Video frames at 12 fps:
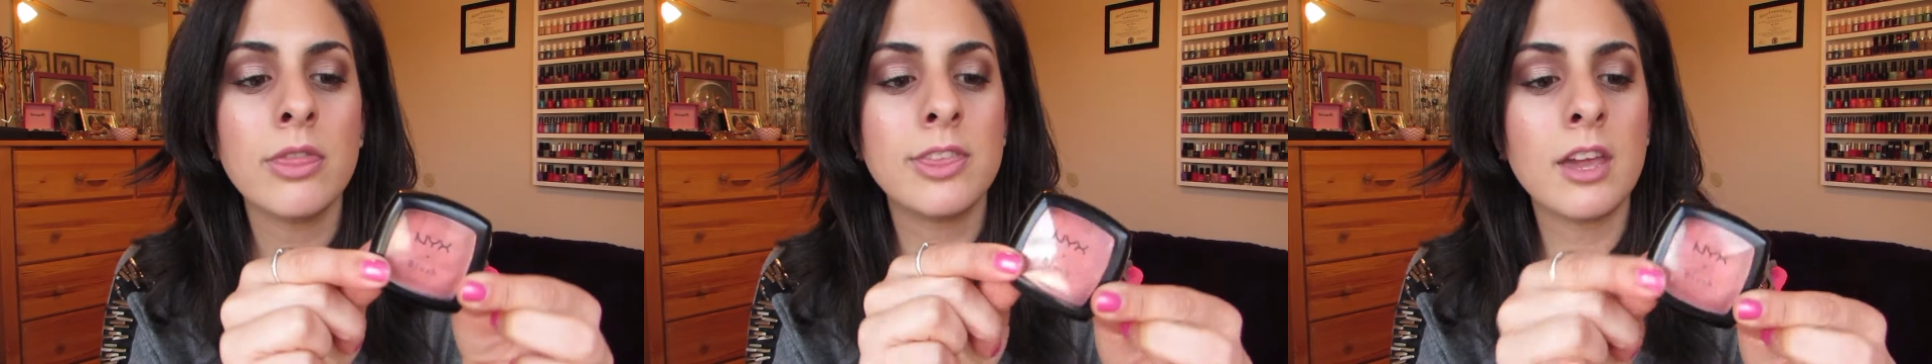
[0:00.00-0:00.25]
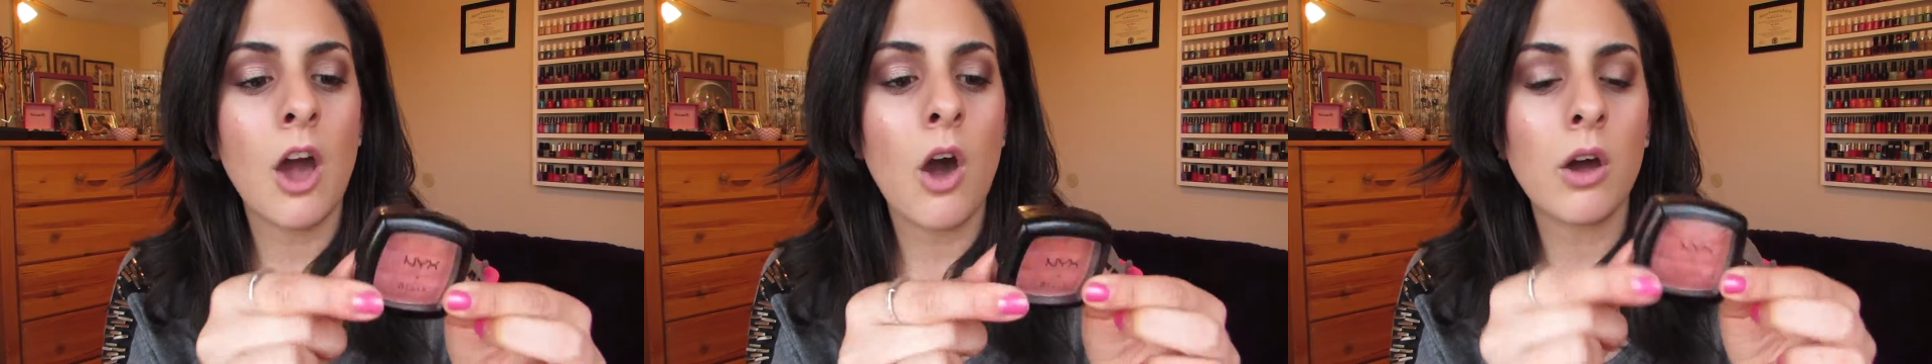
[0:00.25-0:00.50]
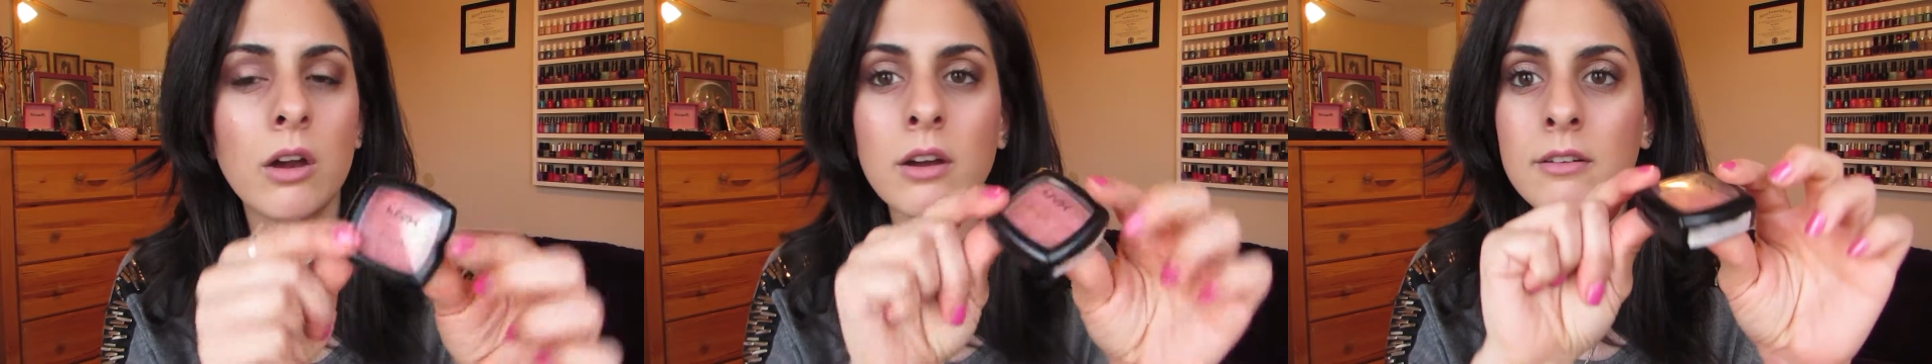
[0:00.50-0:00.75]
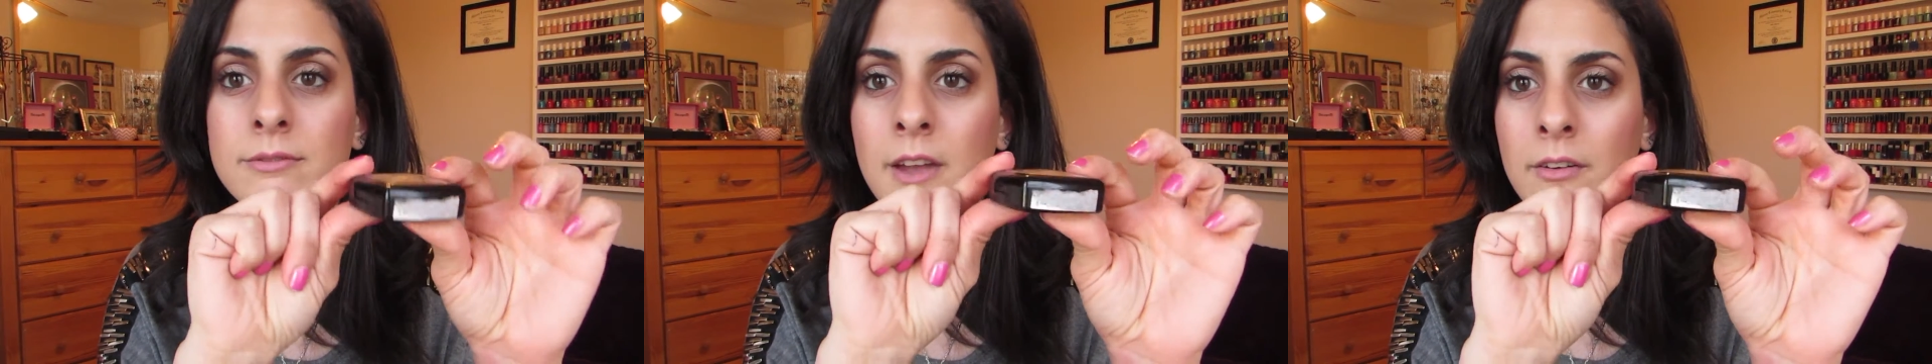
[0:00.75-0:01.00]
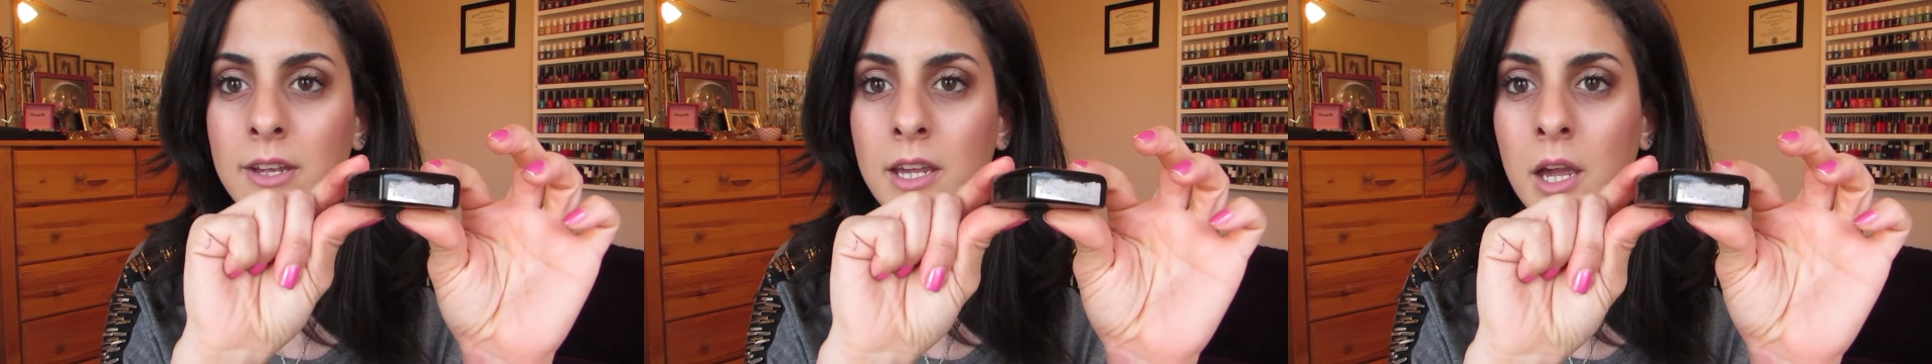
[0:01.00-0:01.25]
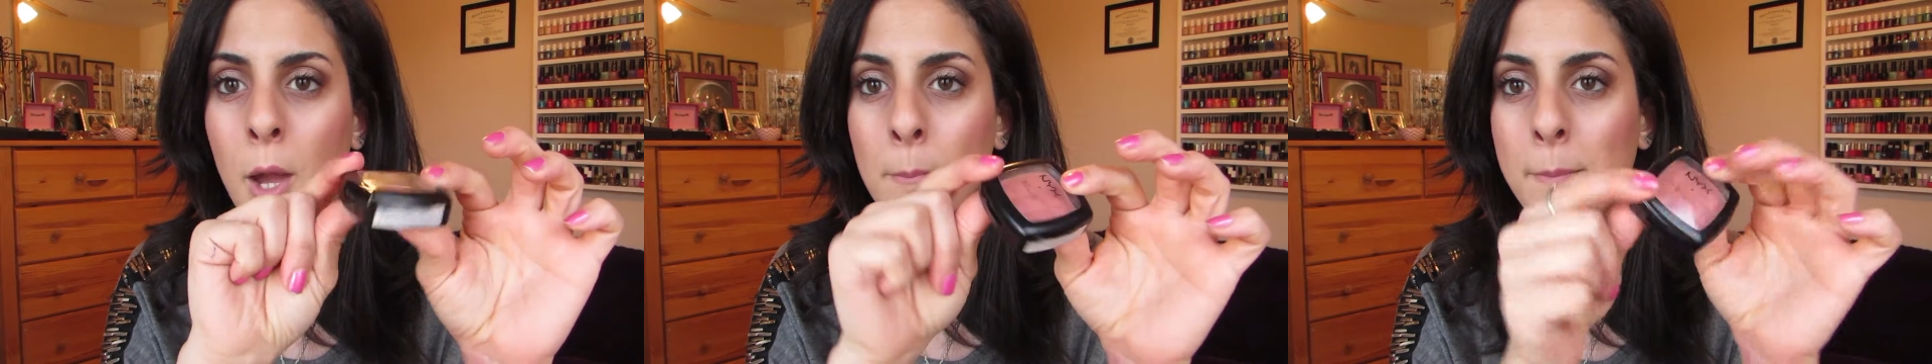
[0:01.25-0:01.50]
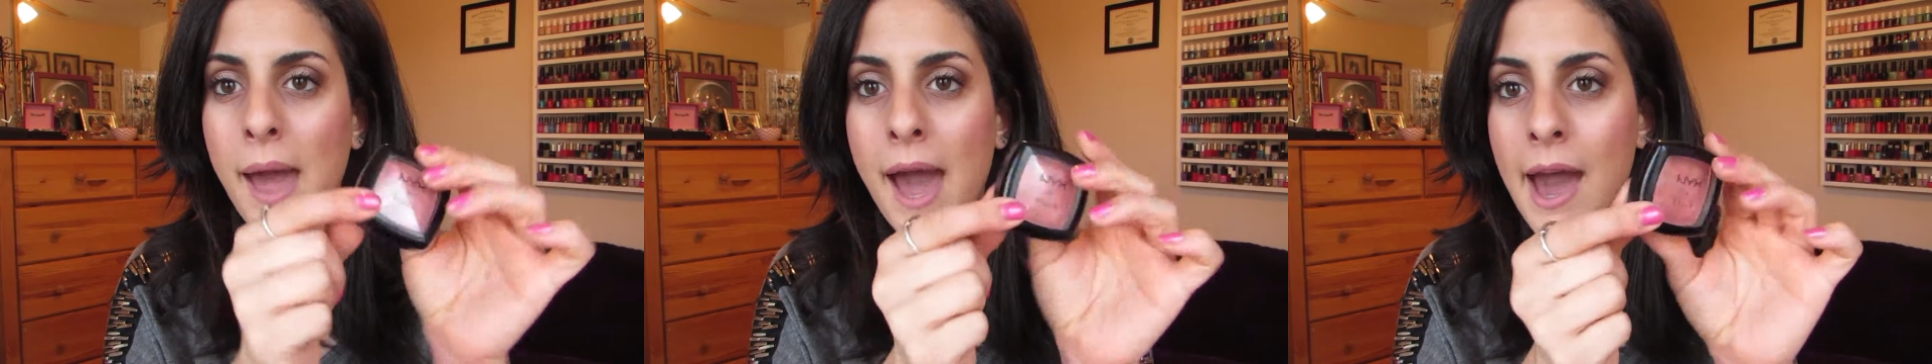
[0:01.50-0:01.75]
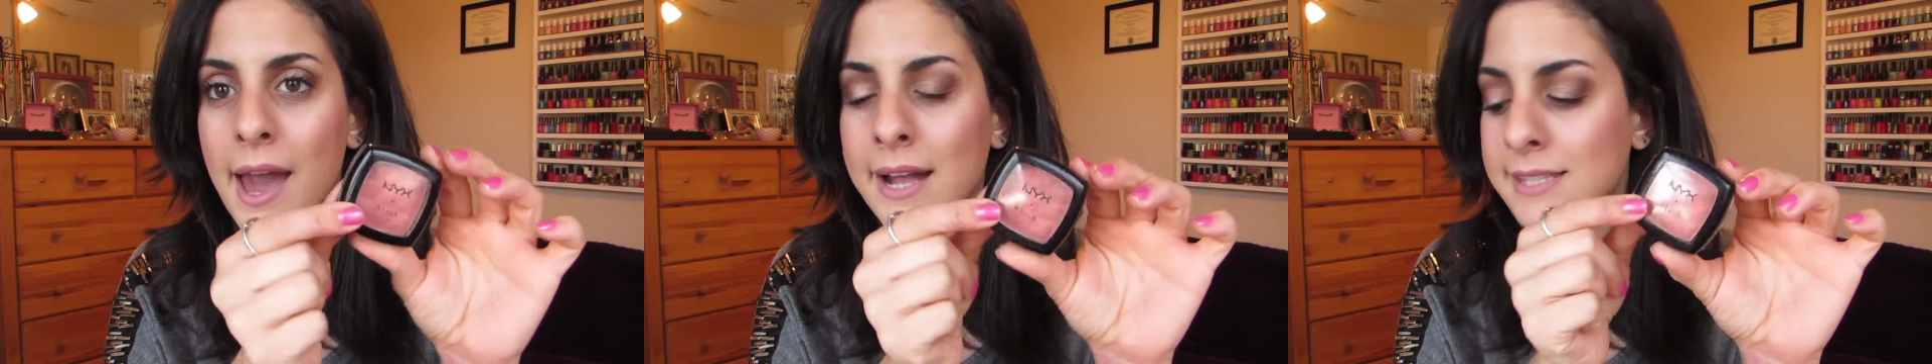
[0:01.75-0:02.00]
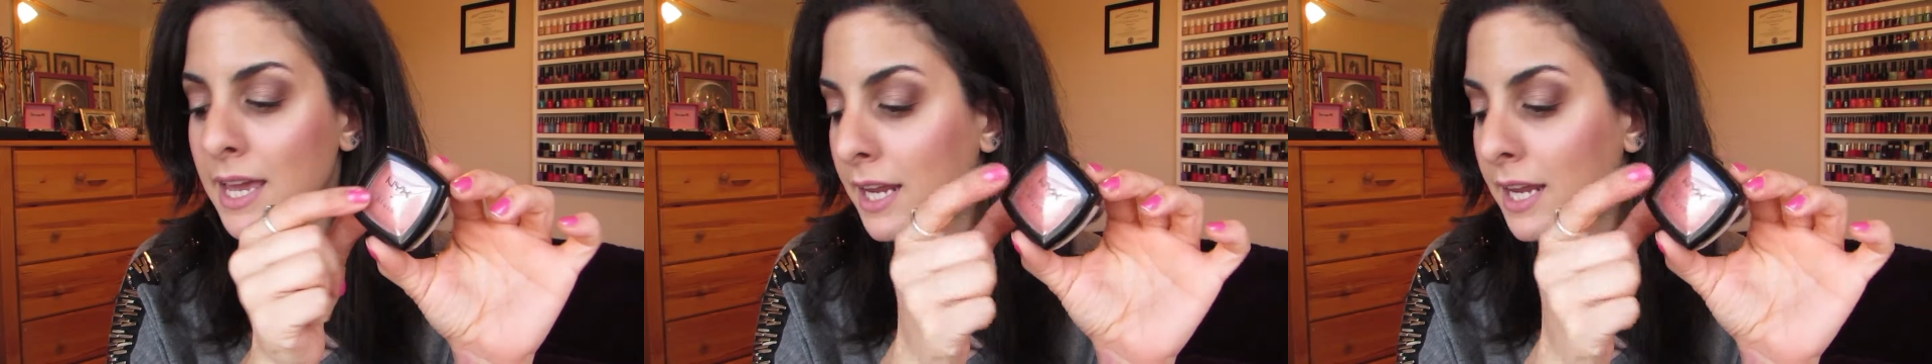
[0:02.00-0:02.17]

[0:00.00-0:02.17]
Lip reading: They are very compact,